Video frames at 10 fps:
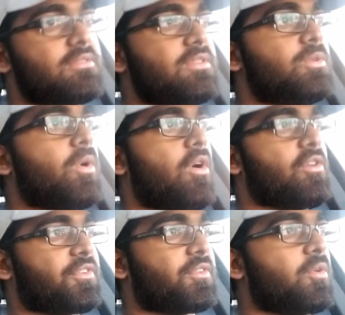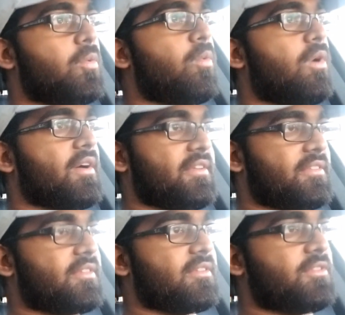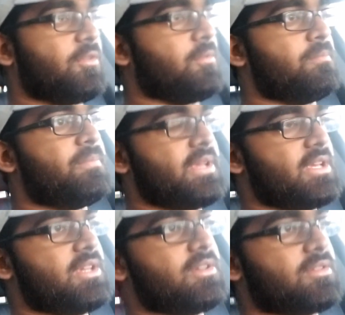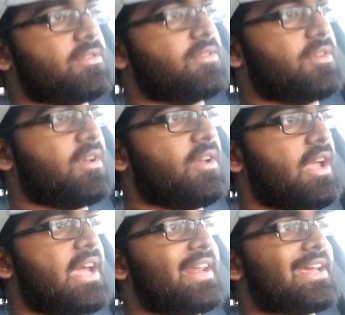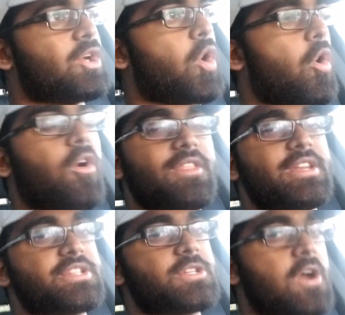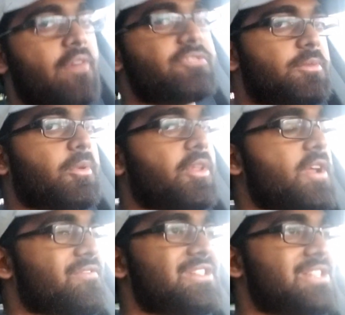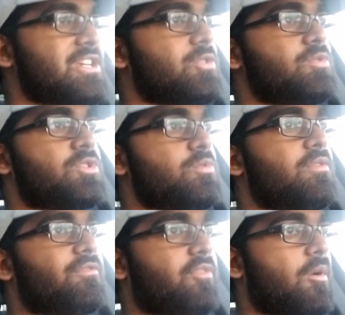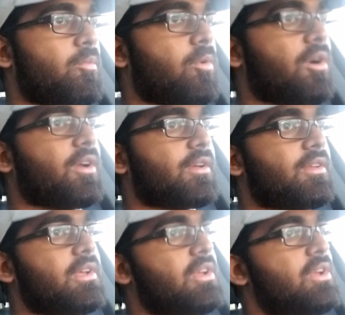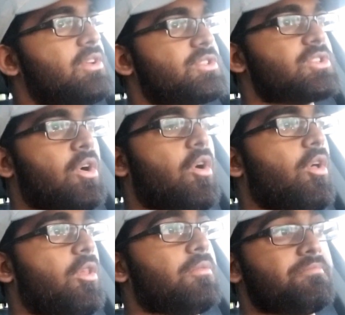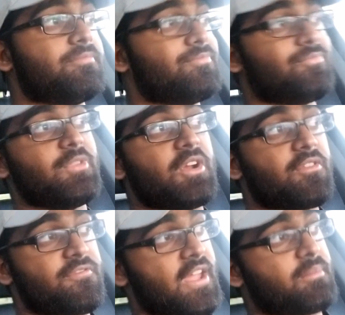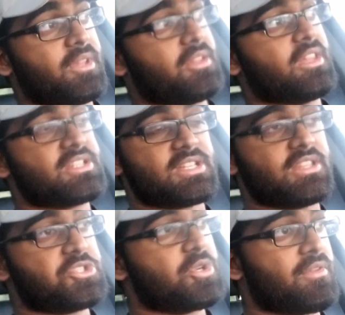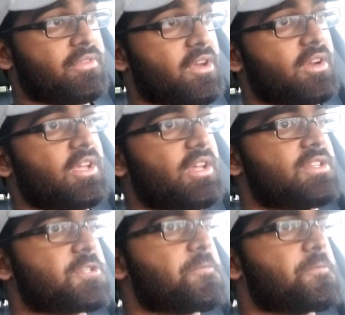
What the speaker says: you also want to be in a car that is comfortable enough to take you to and from work, to haul your family, let's say that you have young kids,